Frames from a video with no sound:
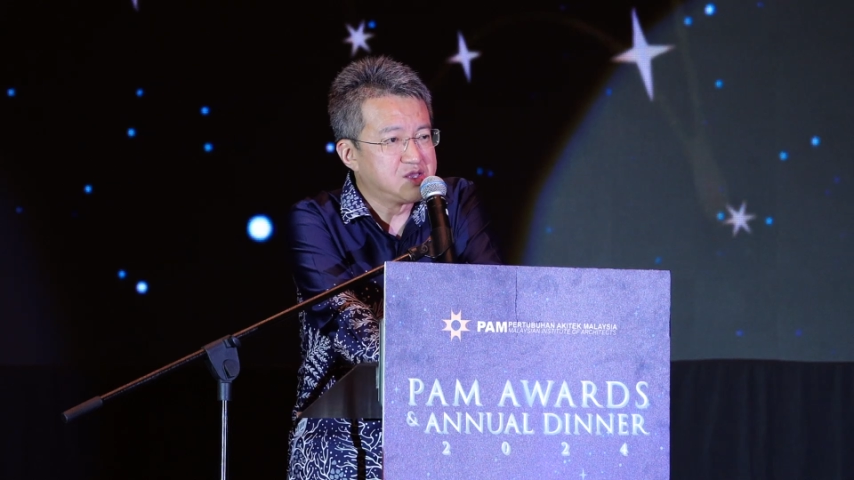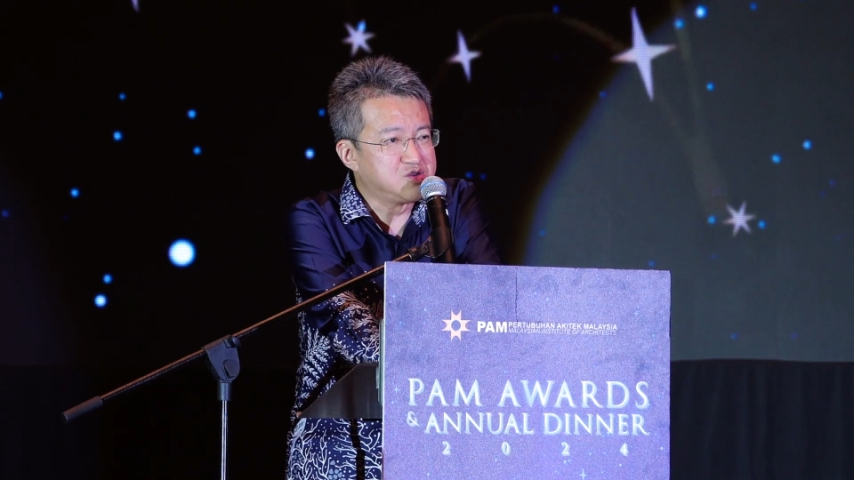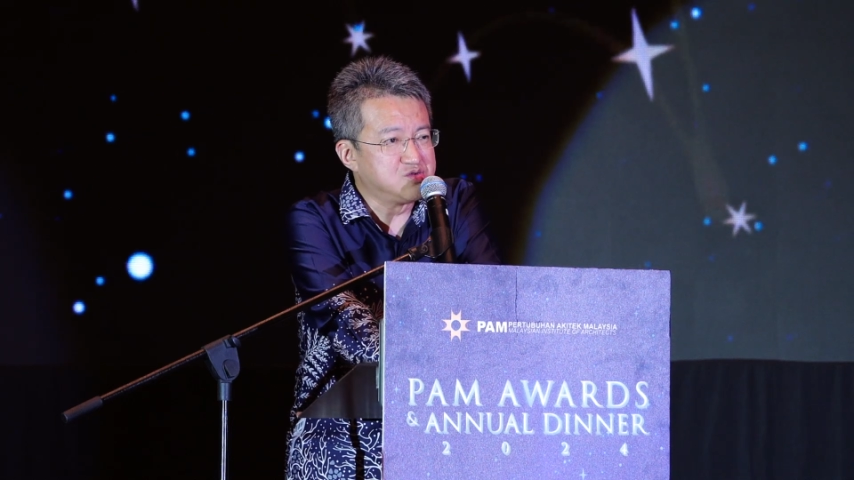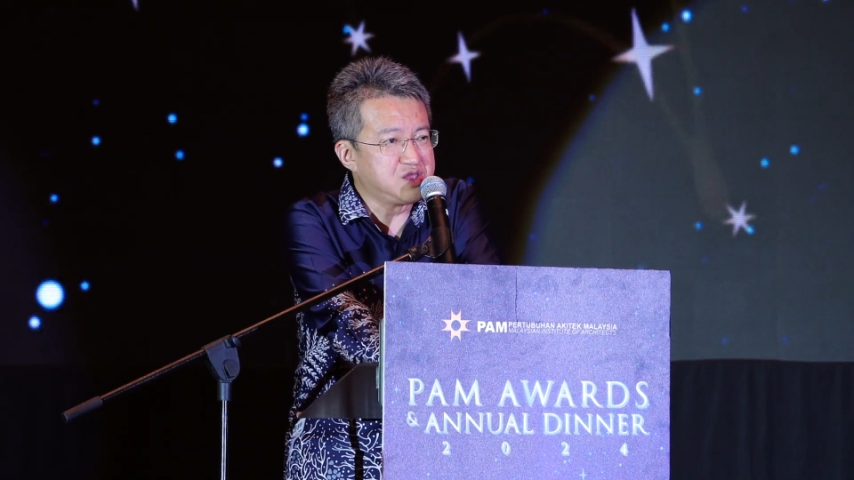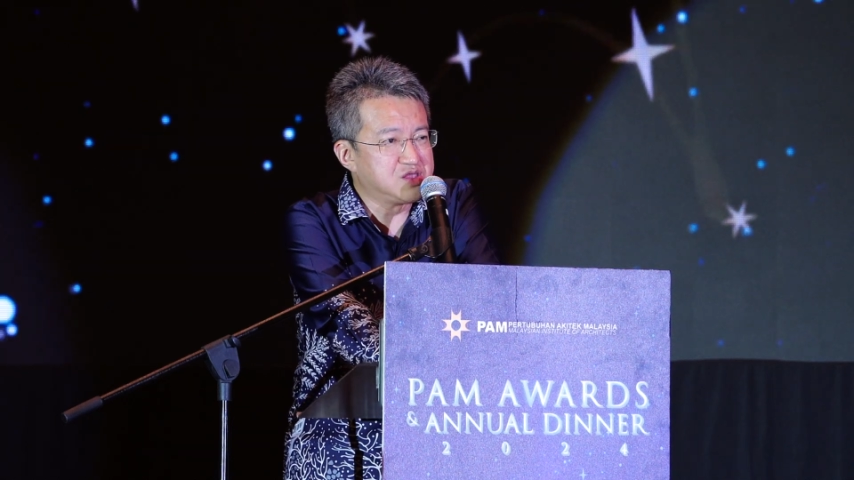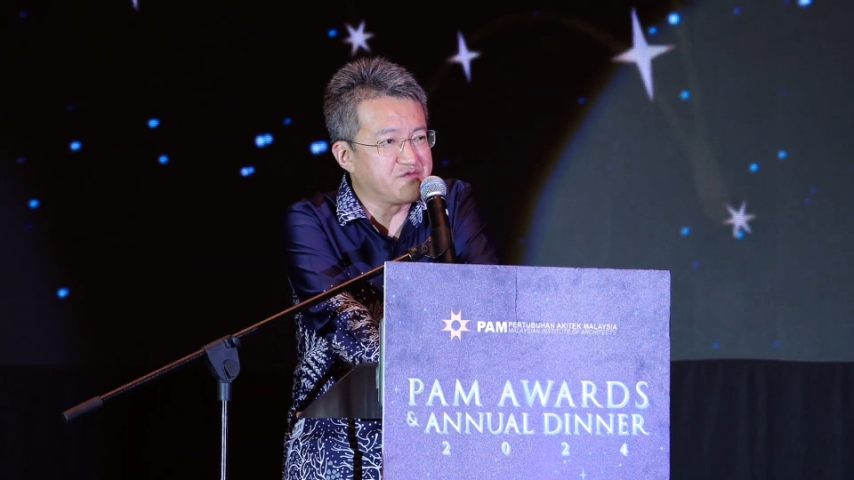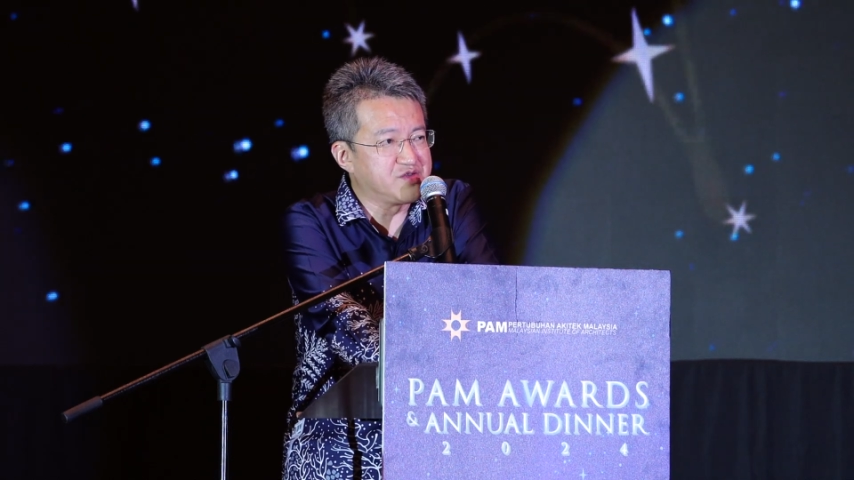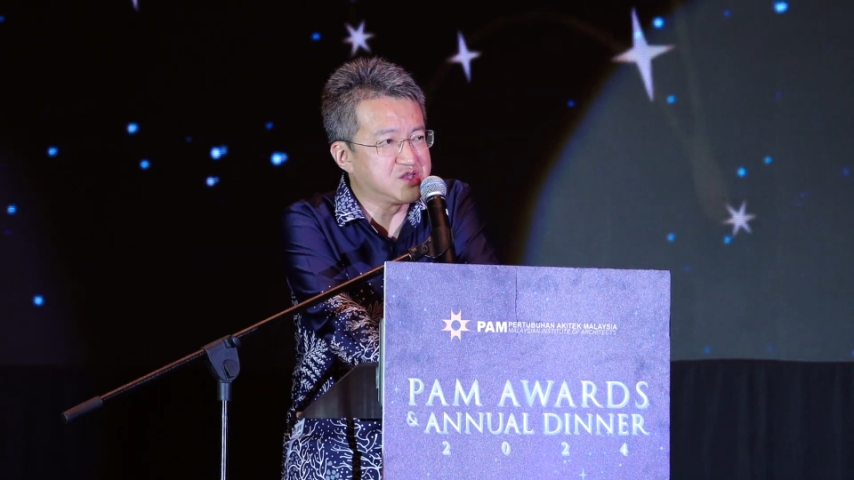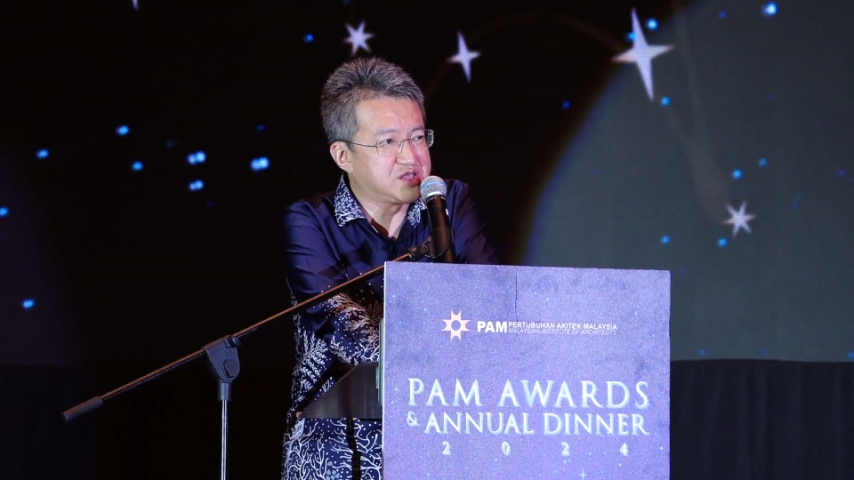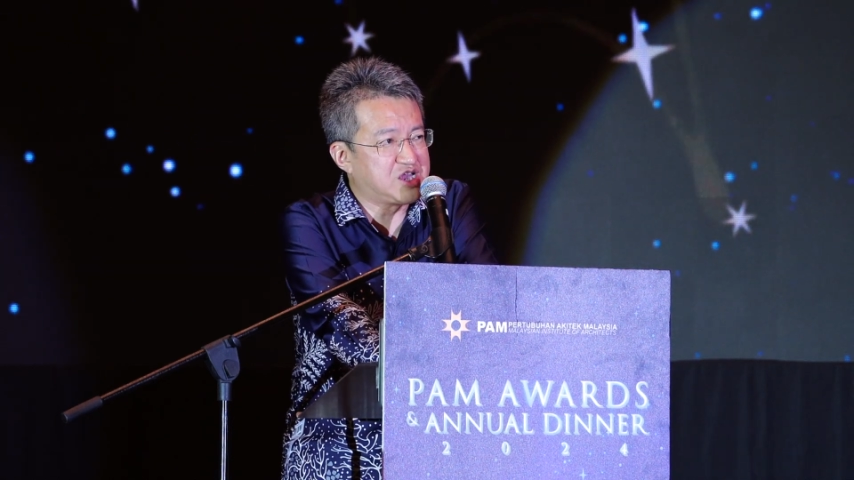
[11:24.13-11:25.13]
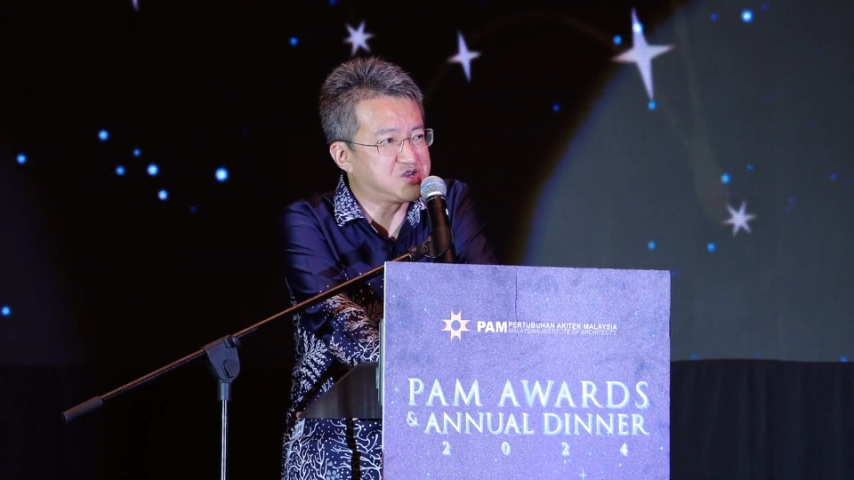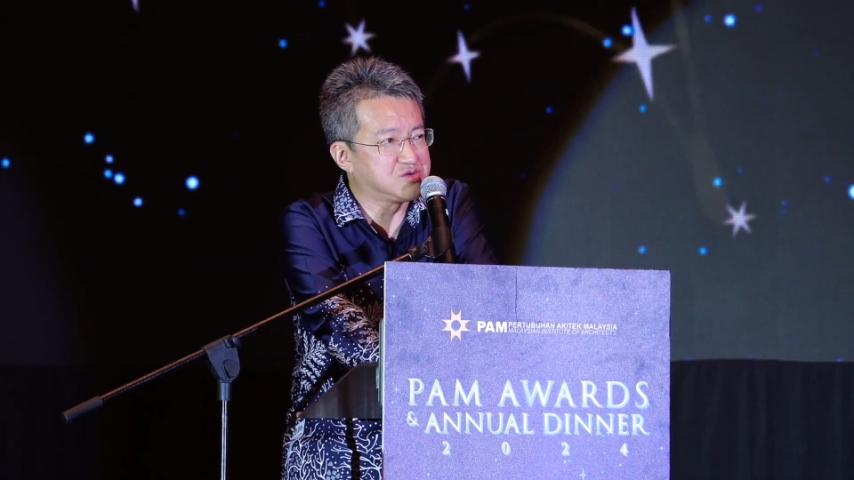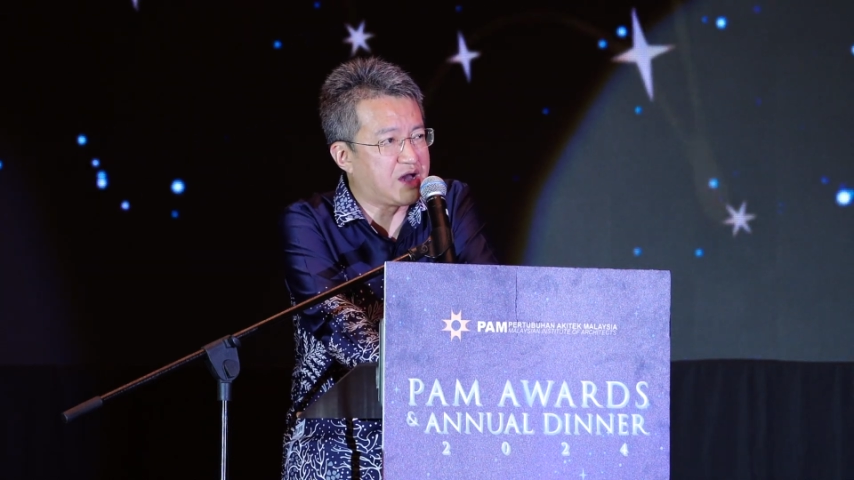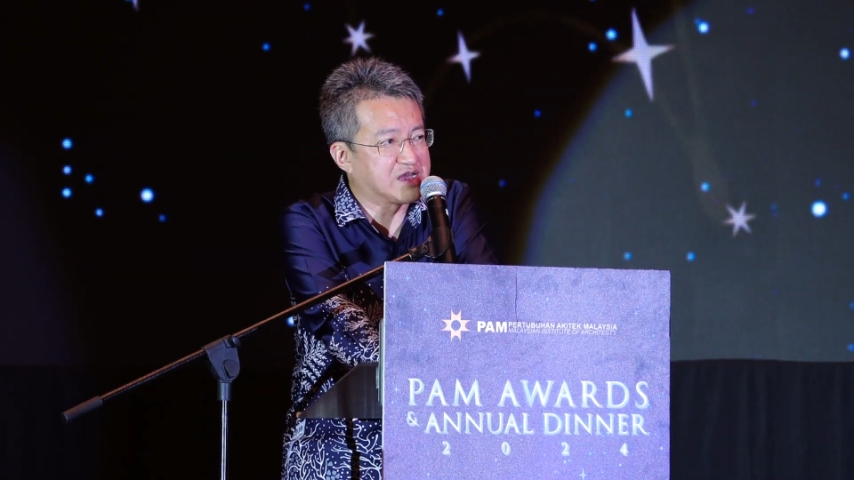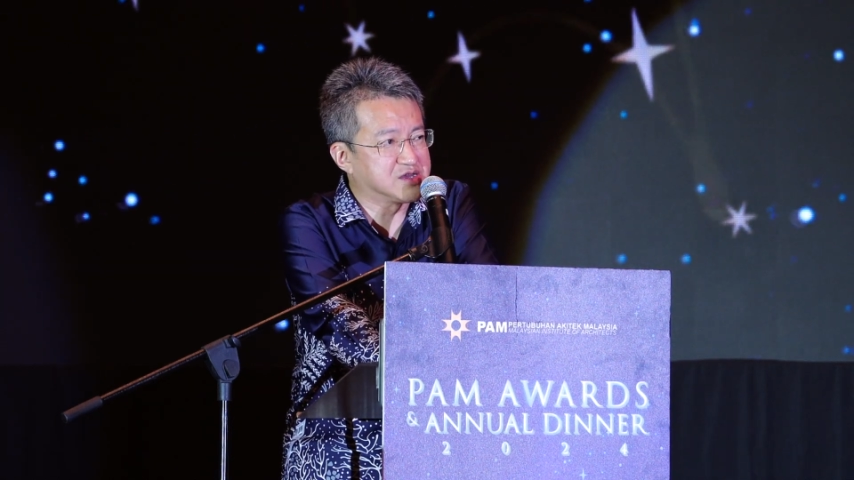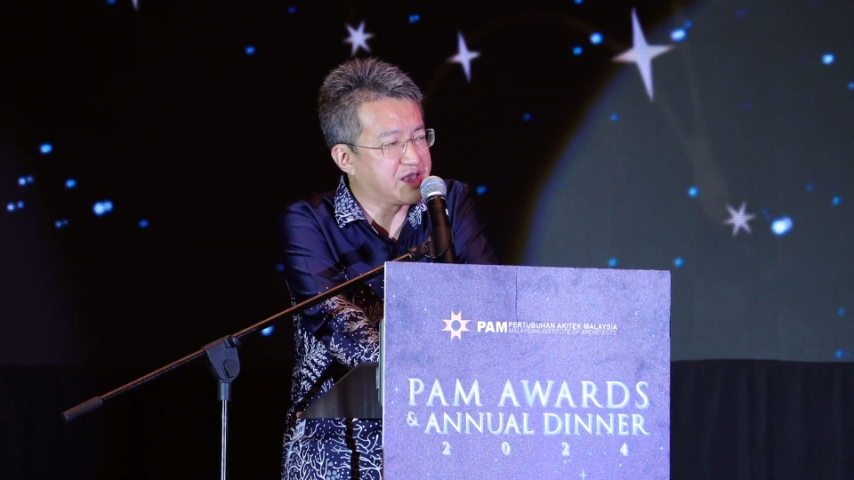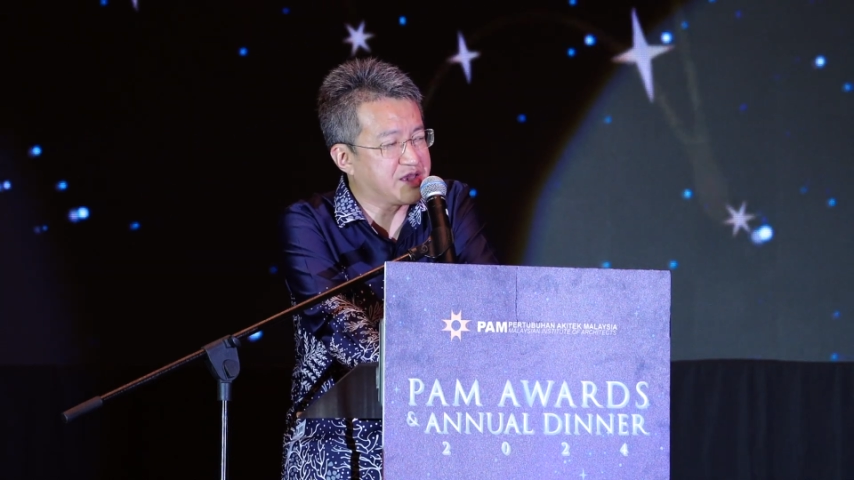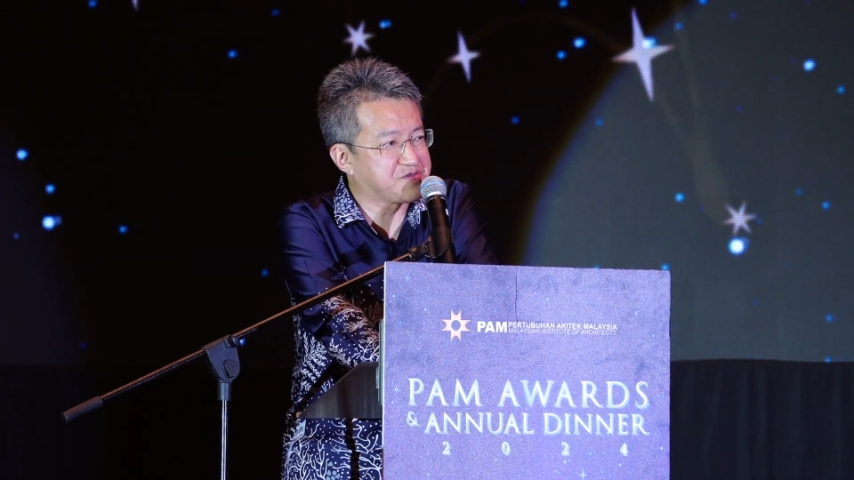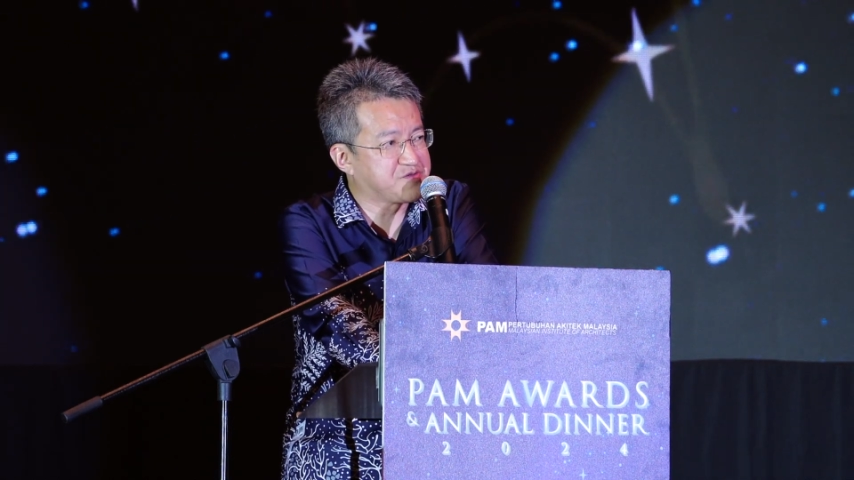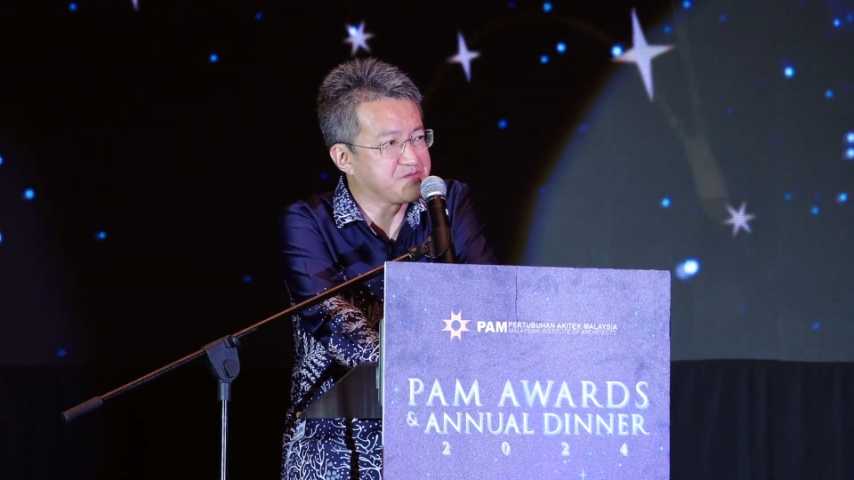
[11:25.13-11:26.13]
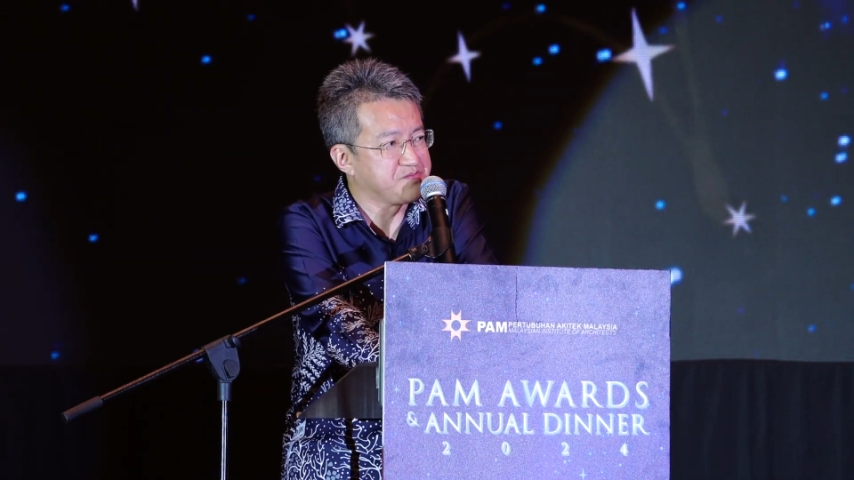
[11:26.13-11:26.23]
Union of International Architects,